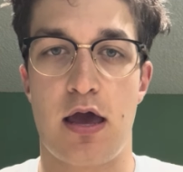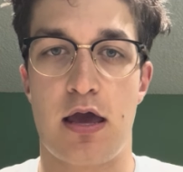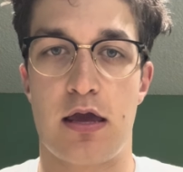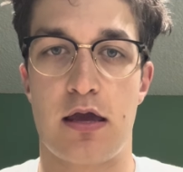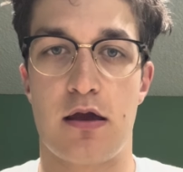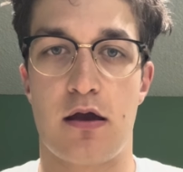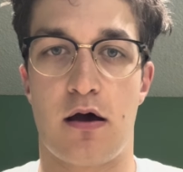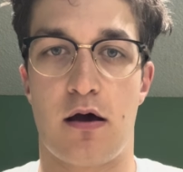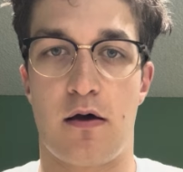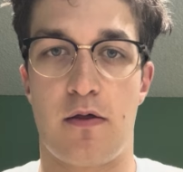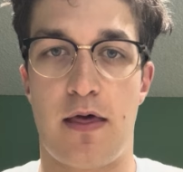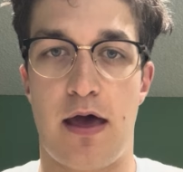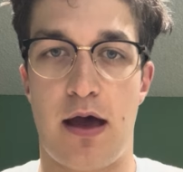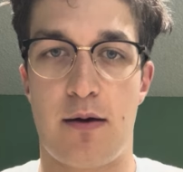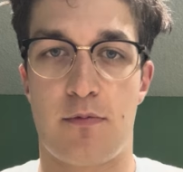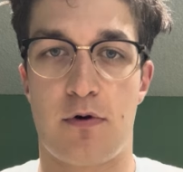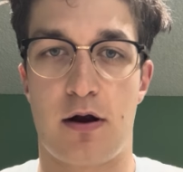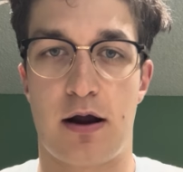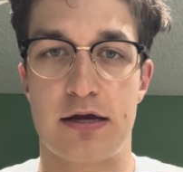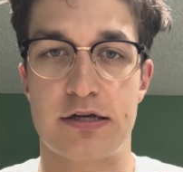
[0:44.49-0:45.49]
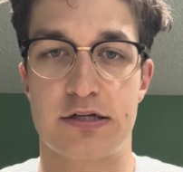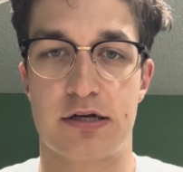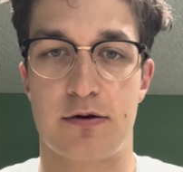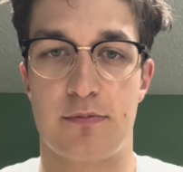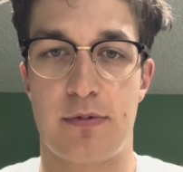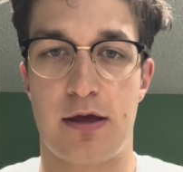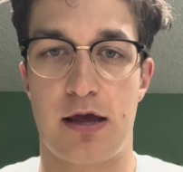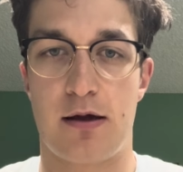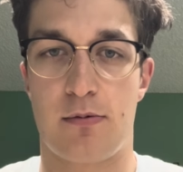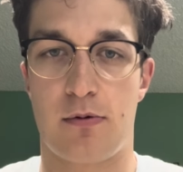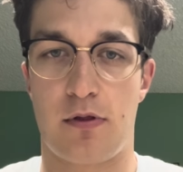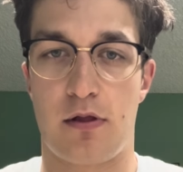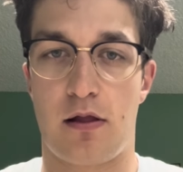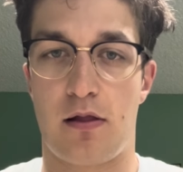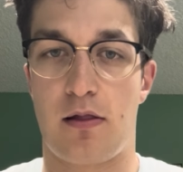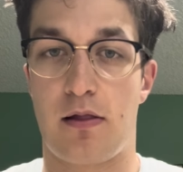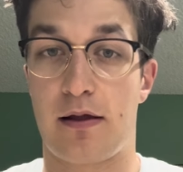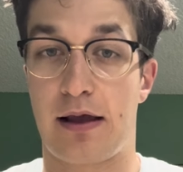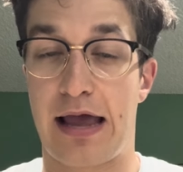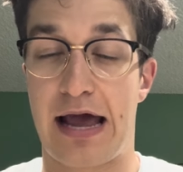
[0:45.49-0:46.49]
the MRI is going to be
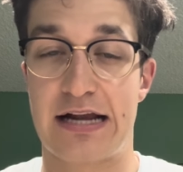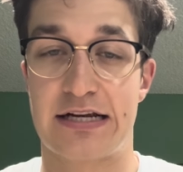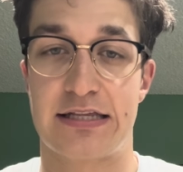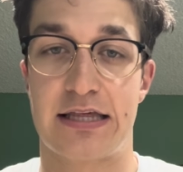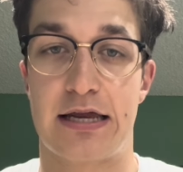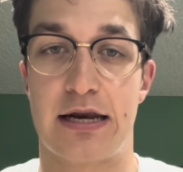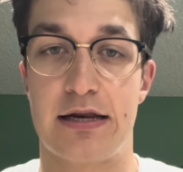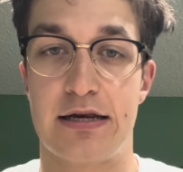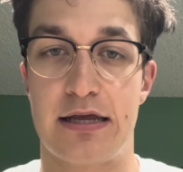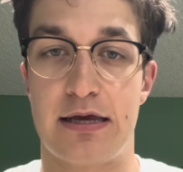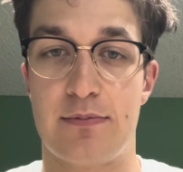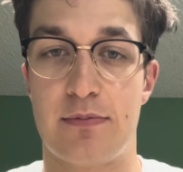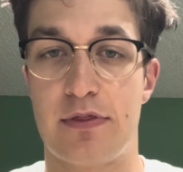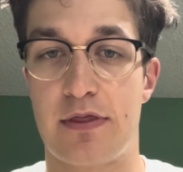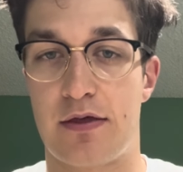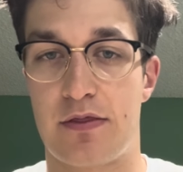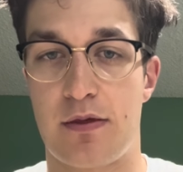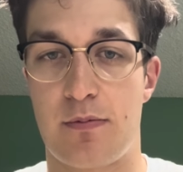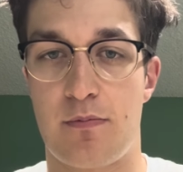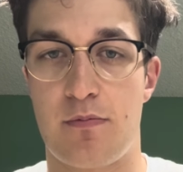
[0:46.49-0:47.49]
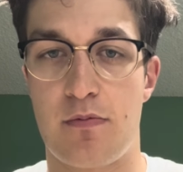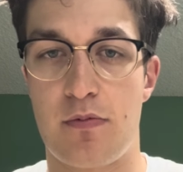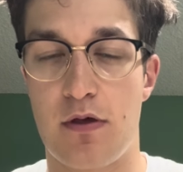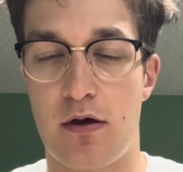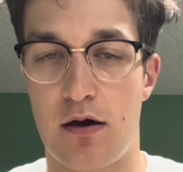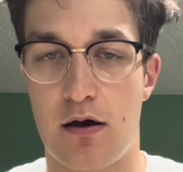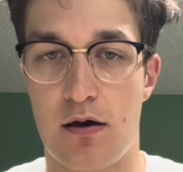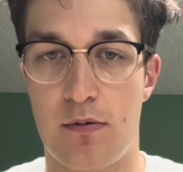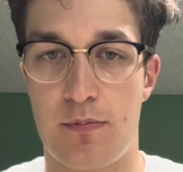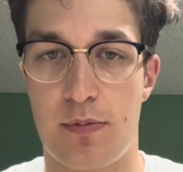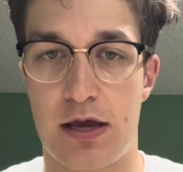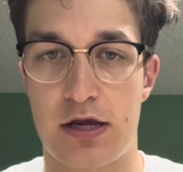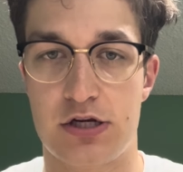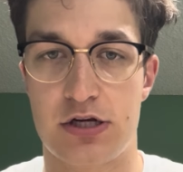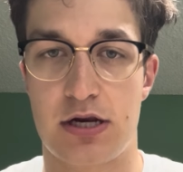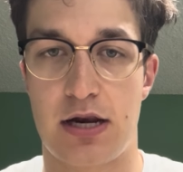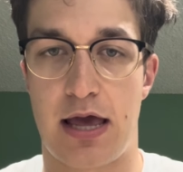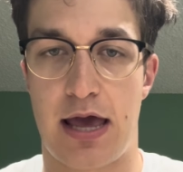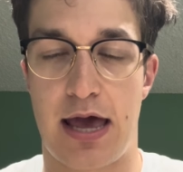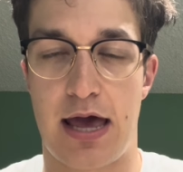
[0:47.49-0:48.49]
able to catch that edema that the
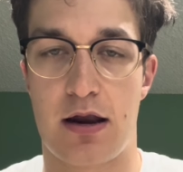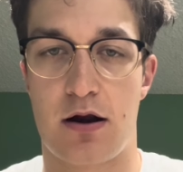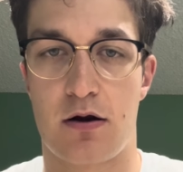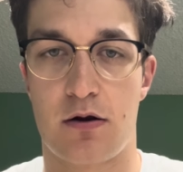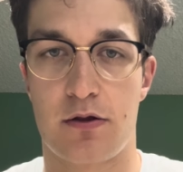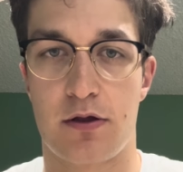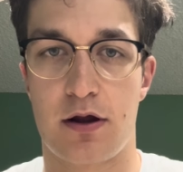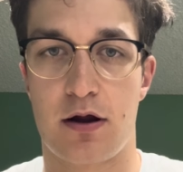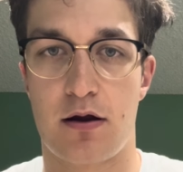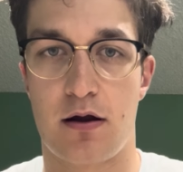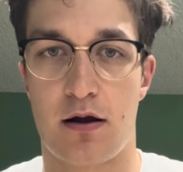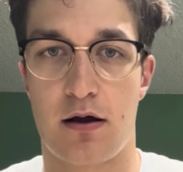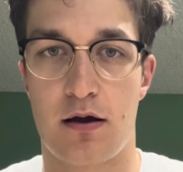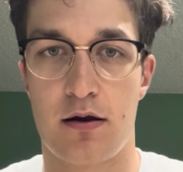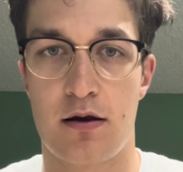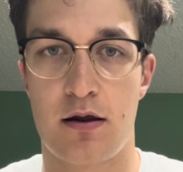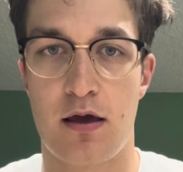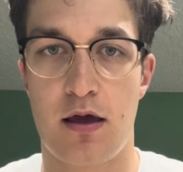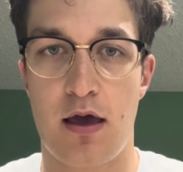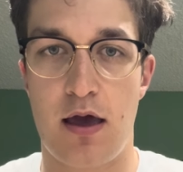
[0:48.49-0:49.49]
patient had earlier on,